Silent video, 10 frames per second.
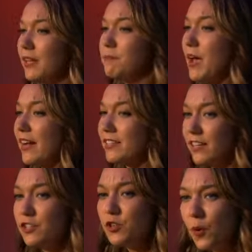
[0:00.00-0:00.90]
impact
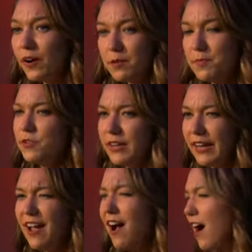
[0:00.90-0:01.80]
in your
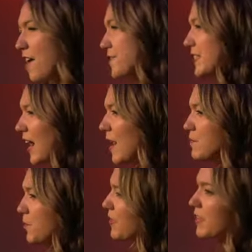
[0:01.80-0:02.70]
community. Oftentimes, when we